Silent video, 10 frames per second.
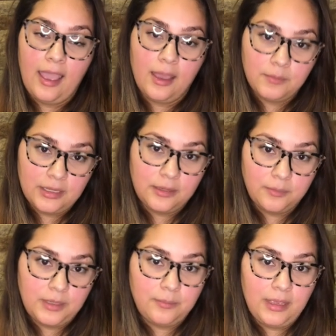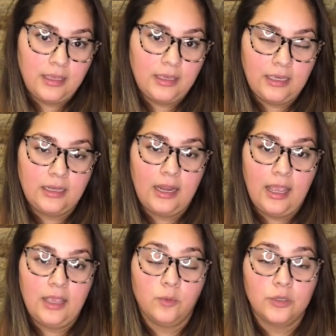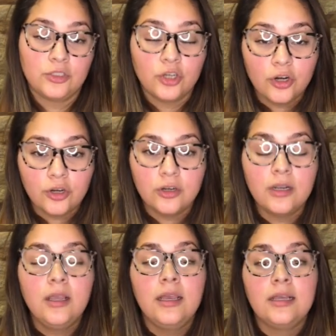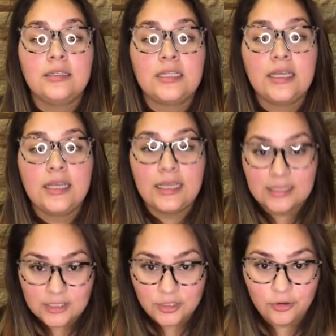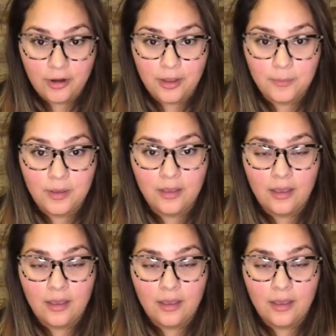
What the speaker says: am going to be making a return to Instagram.